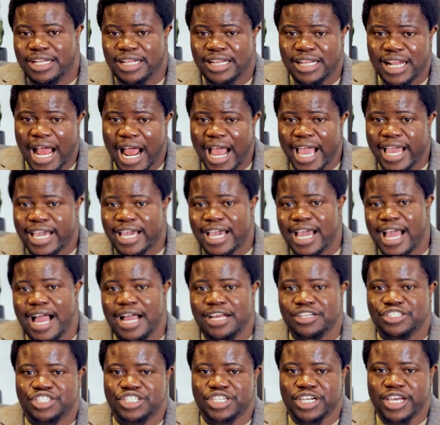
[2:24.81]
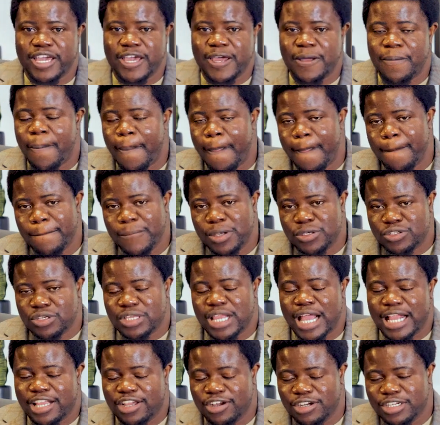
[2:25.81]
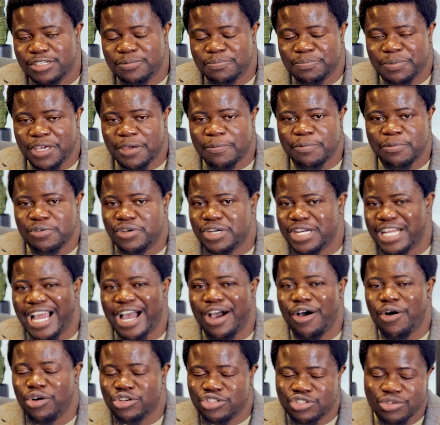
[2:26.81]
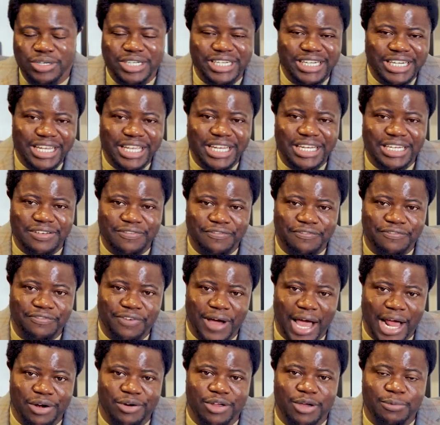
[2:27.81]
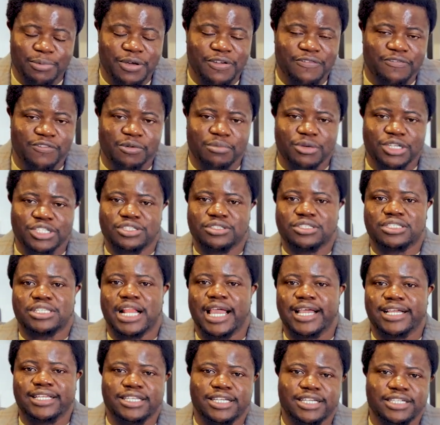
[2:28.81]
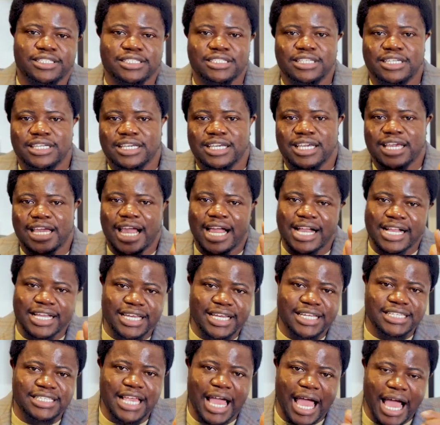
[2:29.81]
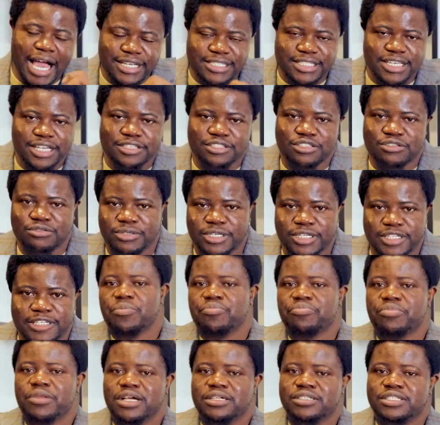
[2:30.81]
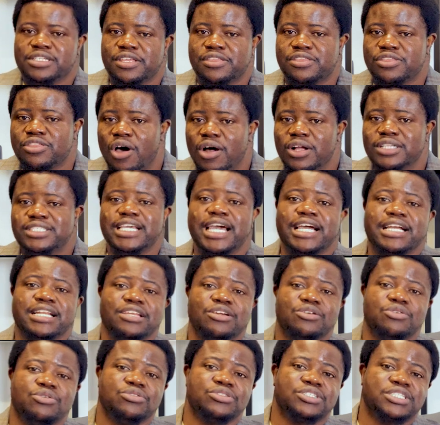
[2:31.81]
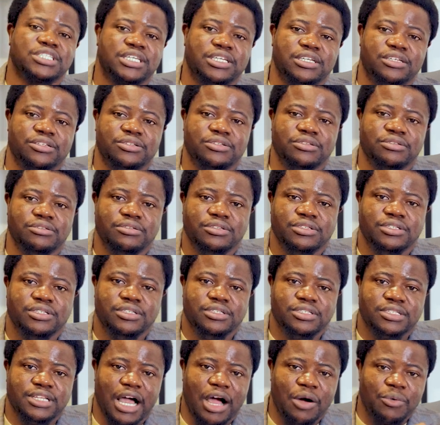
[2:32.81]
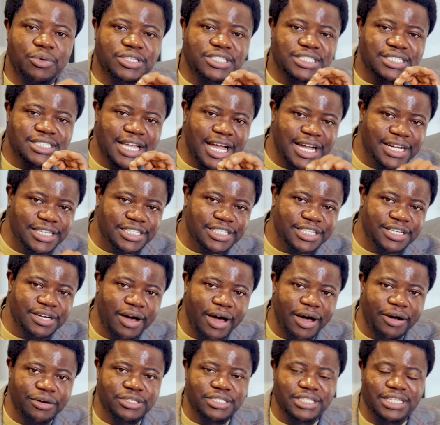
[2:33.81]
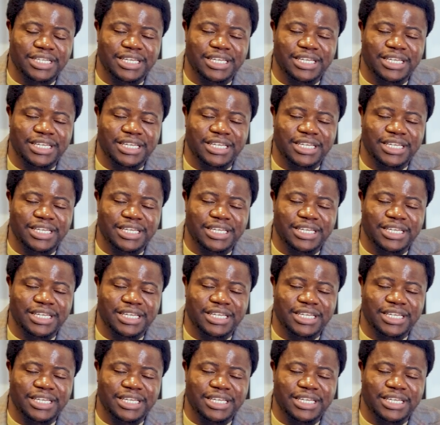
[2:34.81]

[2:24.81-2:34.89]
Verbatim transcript: like and share so that other people that also need valuable informations like this can get access to it. The third technical skill that will stand you out